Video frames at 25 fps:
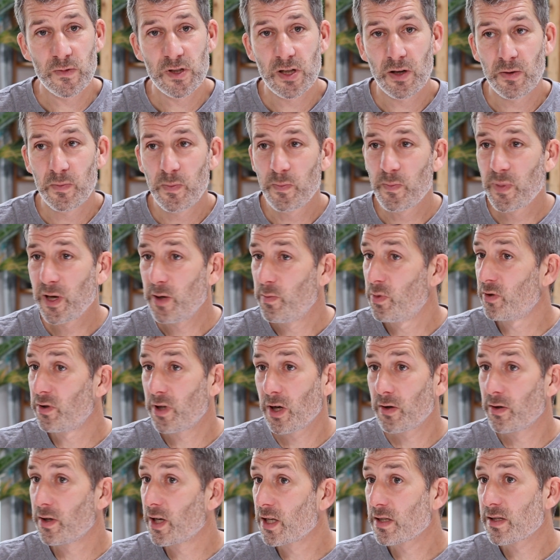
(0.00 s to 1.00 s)
So people
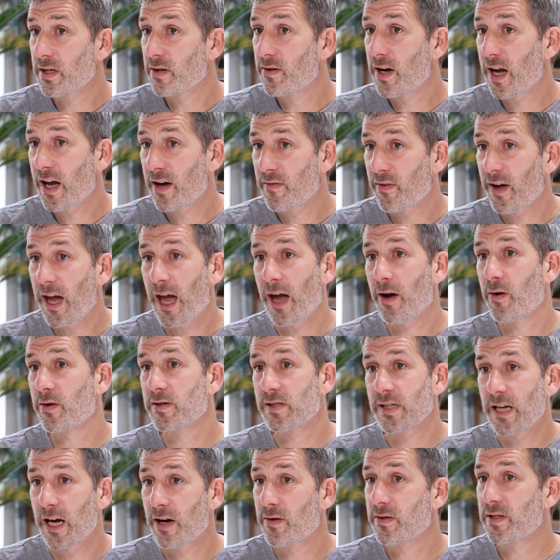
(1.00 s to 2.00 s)
don't necessarily have
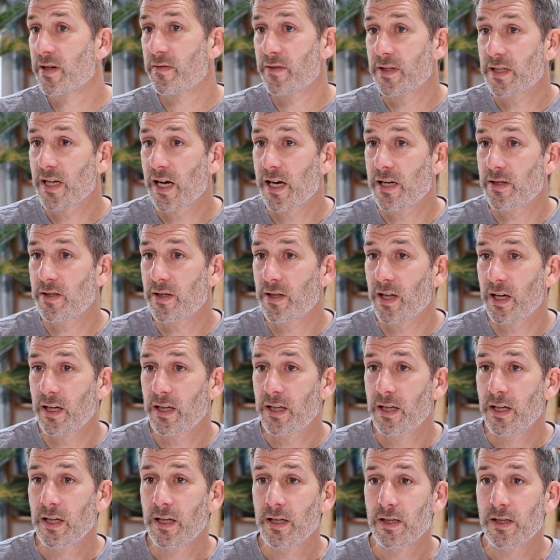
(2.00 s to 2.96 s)
hours and hours every day, do they,